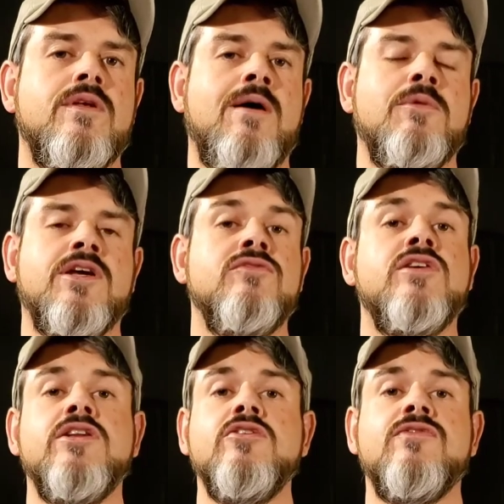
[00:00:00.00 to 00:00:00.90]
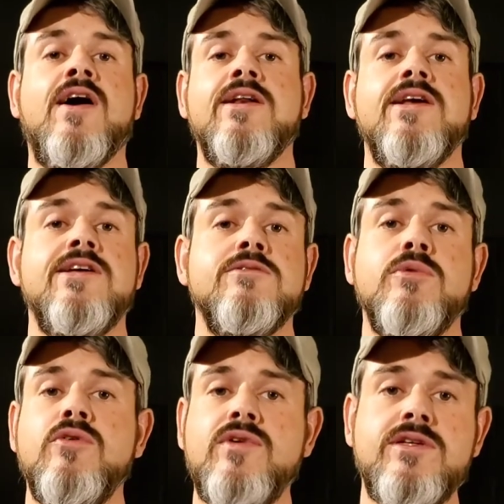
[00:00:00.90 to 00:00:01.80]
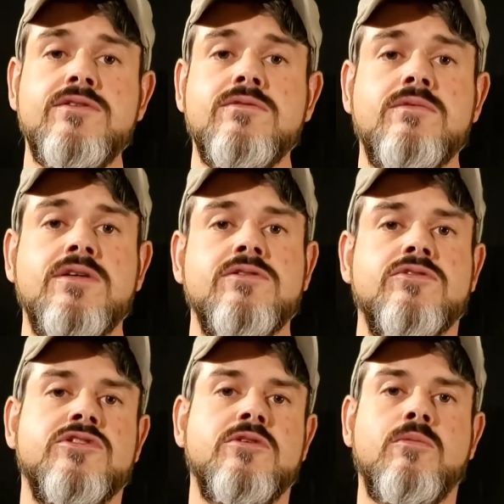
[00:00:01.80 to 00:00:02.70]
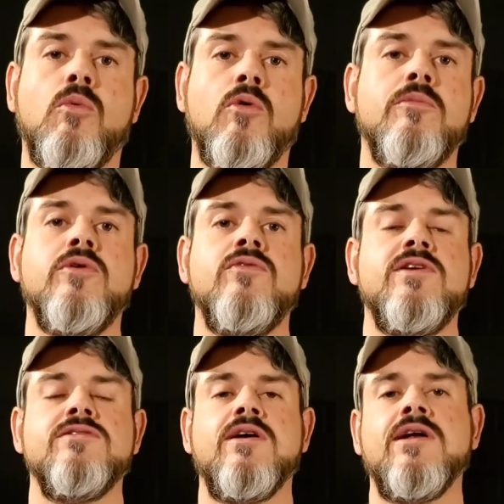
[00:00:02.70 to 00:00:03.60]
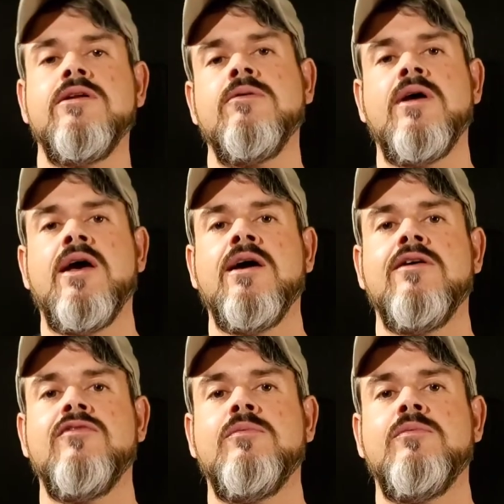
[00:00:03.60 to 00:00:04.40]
I'm going to continue finding his movies because there's still more movies that I don't have.